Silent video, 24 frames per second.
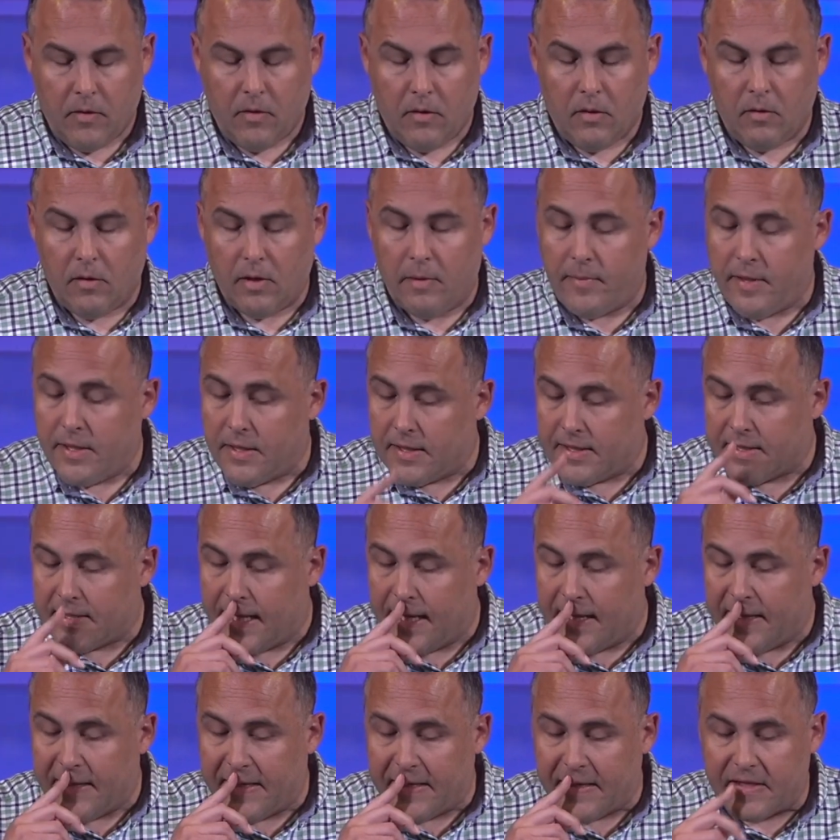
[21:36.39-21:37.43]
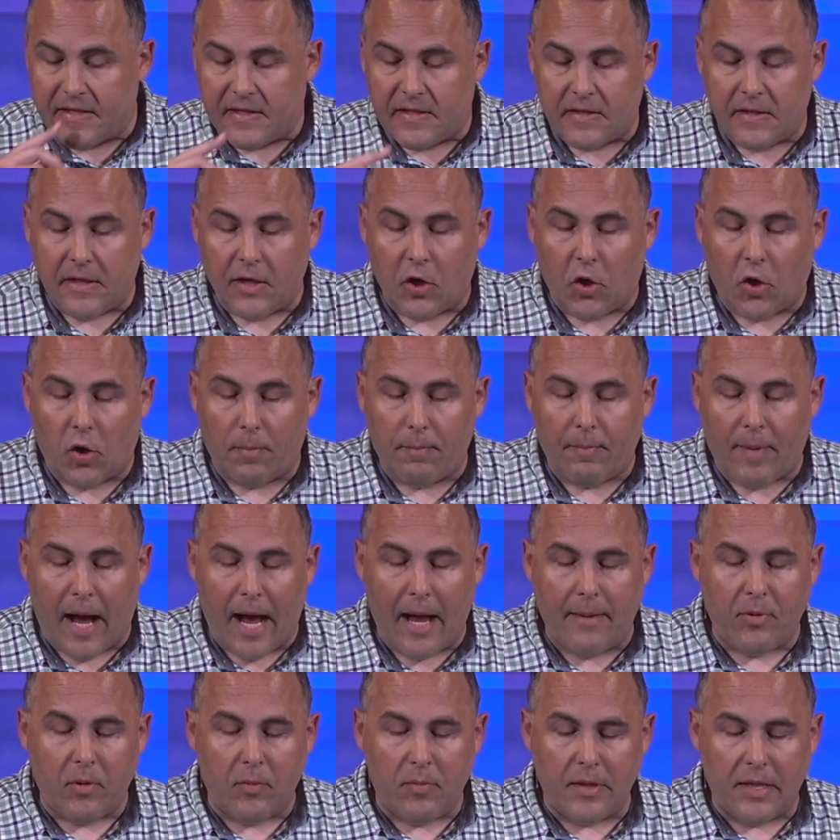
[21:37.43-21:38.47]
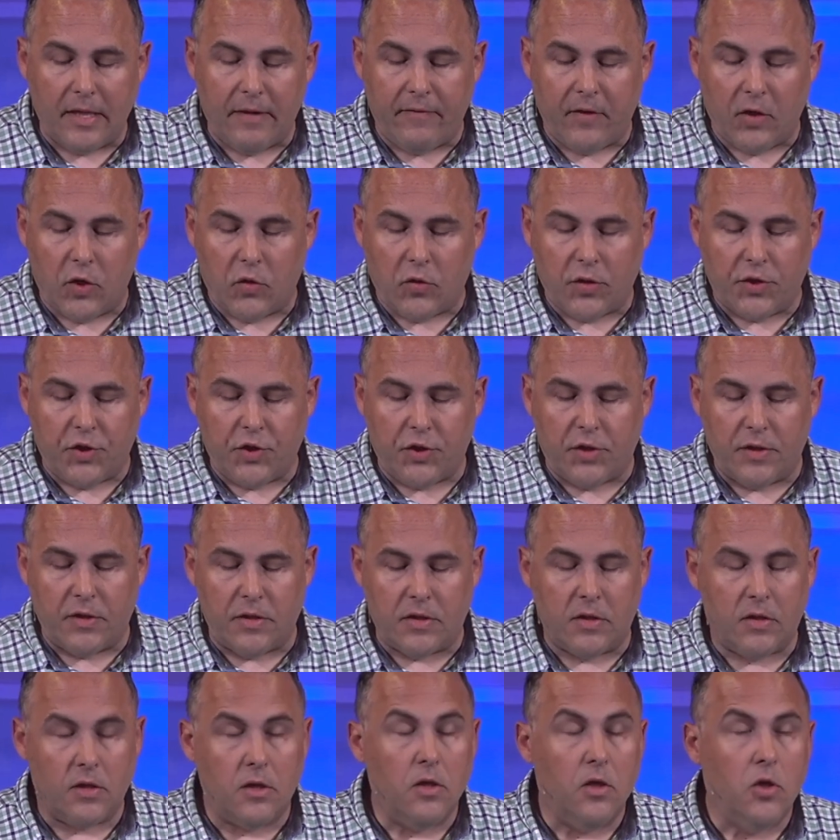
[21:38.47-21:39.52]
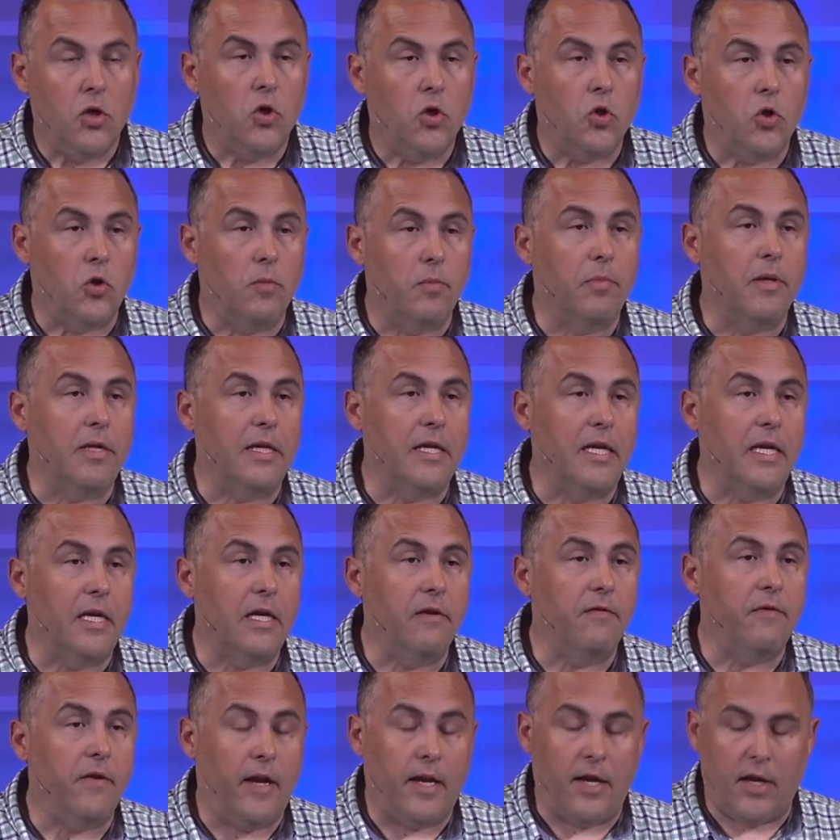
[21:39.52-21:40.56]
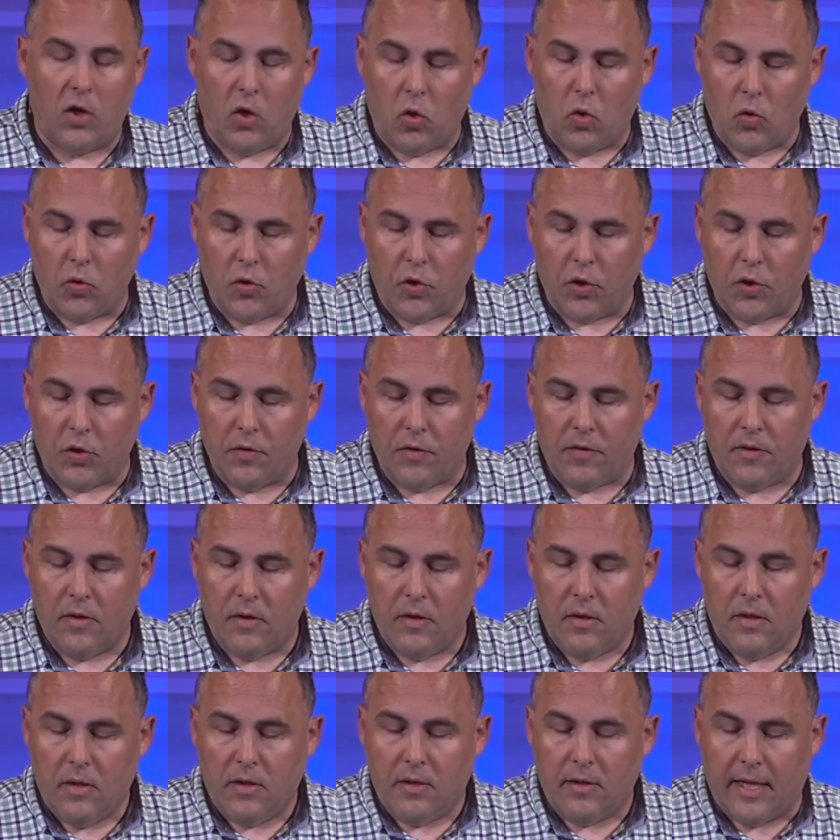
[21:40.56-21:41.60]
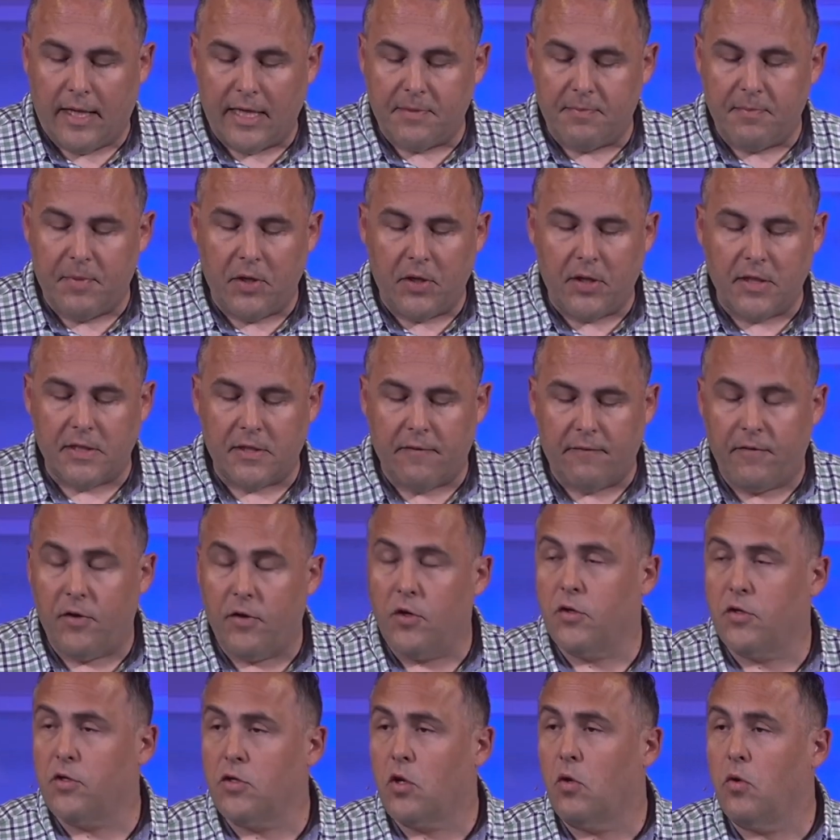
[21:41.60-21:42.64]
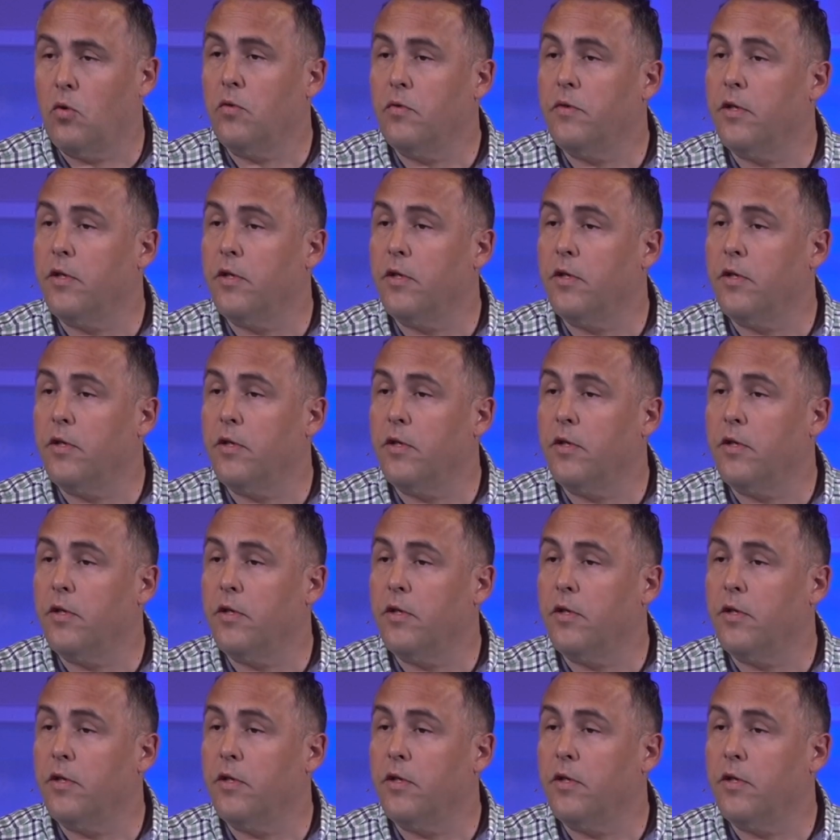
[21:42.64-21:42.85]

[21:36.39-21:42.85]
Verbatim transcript: Well, let me just say this there are Bible believing Christians who believe in an old earth that is billions of years old.